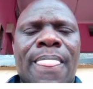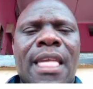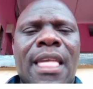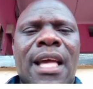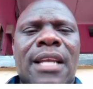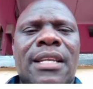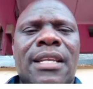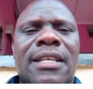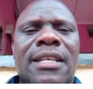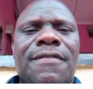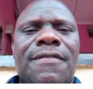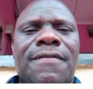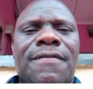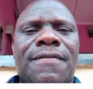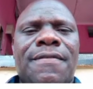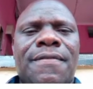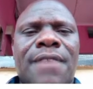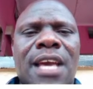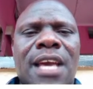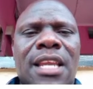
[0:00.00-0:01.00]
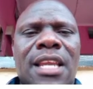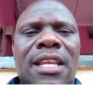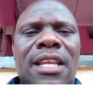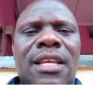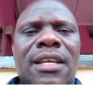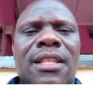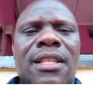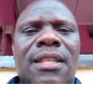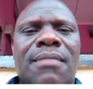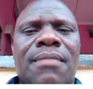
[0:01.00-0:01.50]
and
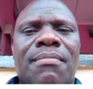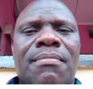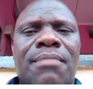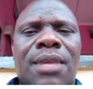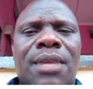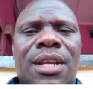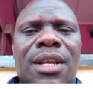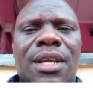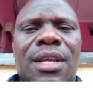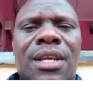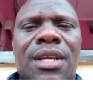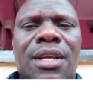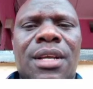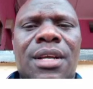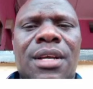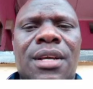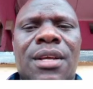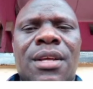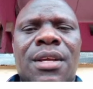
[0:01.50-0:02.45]
defining the meaning